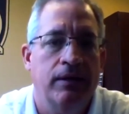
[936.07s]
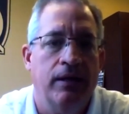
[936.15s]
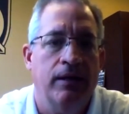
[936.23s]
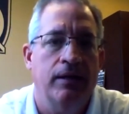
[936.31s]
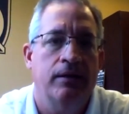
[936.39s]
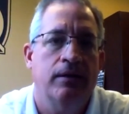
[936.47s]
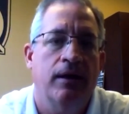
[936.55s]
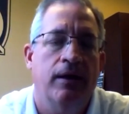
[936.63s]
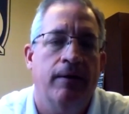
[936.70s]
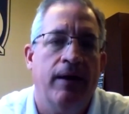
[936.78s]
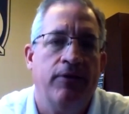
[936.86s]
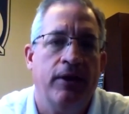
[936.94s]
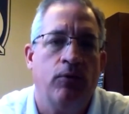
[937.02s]
And uh,
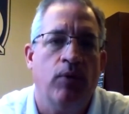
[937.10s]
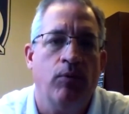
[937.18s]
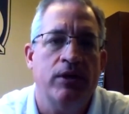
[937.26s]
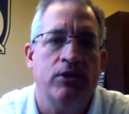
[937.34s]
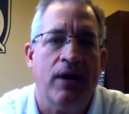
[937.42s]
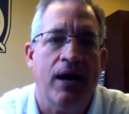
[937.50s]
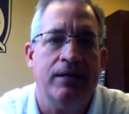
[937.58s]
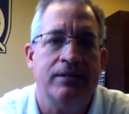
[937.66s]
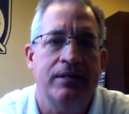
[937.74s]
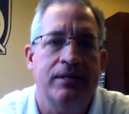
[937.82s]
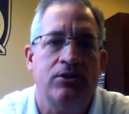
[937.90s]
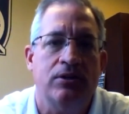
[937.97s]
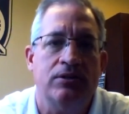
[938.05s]
I think what we try to
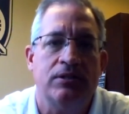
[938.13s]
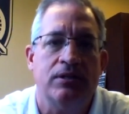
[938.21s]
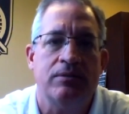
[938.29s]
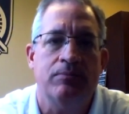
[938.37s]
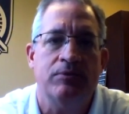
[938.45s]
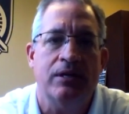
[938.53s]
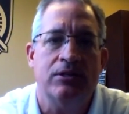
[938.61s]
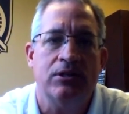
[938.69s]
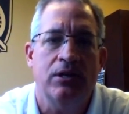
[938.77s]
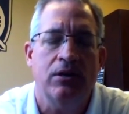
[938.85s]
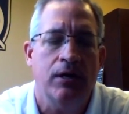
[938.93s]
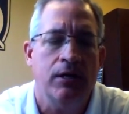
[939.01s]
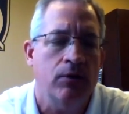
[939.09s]
teach in systems
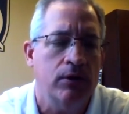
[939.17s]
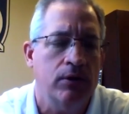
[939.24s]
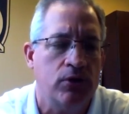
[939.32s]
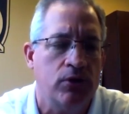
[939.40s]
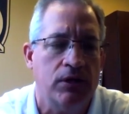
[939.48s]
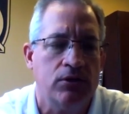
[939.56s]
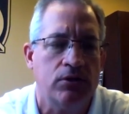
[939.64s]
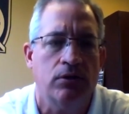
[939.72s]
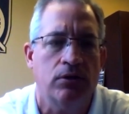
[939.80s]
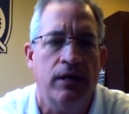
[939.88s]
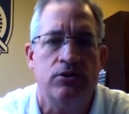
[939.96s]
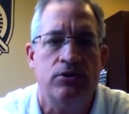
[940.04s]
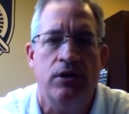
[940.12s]
engineering, you know, in traditional
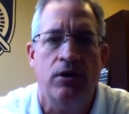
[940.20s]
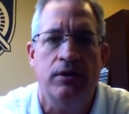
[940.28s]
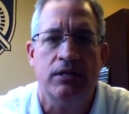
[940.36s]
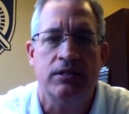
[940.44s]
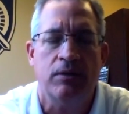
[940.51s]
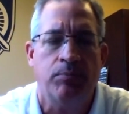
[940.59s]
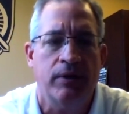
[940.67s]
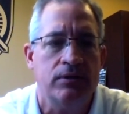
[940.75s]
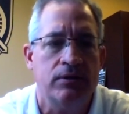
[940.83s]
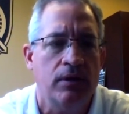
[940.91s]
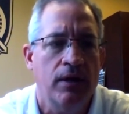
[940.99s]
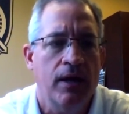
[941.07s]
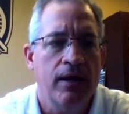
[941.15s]
engineering disciplines
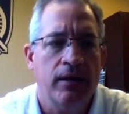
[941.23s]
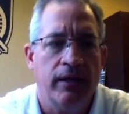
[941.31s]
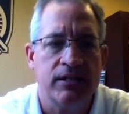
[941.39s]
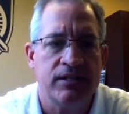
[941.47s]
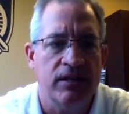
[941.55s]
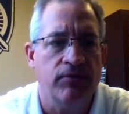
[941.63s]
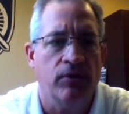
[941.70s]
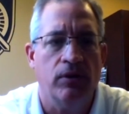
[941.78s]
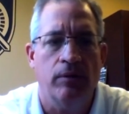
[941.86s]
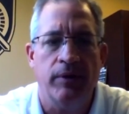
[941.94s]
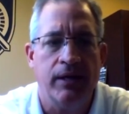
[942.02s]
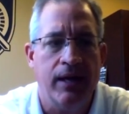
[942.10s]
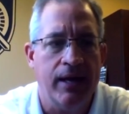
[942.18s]
like civil and
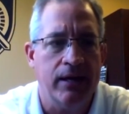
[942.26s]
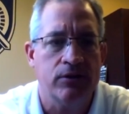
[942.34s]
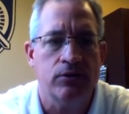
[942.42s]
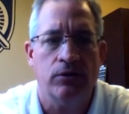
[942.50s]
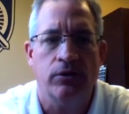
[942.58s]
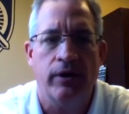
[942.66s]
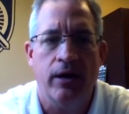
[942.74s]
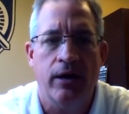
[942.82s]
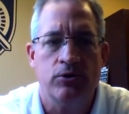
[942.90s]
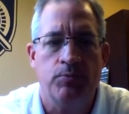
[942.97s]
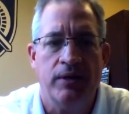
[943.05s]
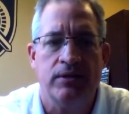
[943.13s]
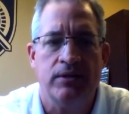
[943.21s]
mechanical or
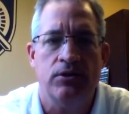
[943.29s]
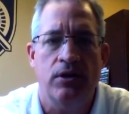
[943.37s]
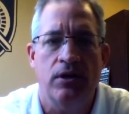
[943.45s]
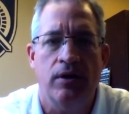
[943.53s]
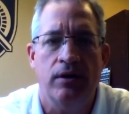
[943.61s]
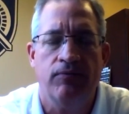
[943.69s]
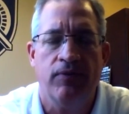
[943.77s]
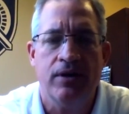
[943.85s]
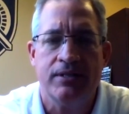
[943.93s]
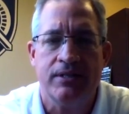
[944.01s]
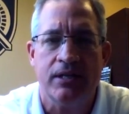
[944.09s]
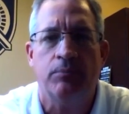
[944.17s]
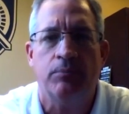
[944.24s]
aerospace engineering, very
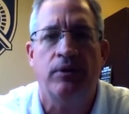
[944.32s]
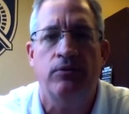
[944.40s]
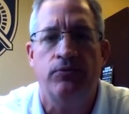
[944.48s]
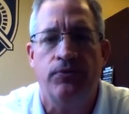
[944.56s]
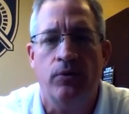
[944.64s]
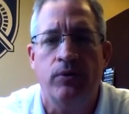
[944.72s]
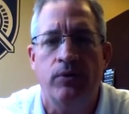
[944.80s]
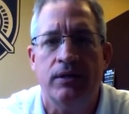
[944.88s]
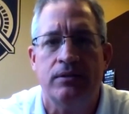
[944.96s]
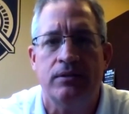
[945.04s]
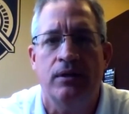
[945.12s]
discipline focused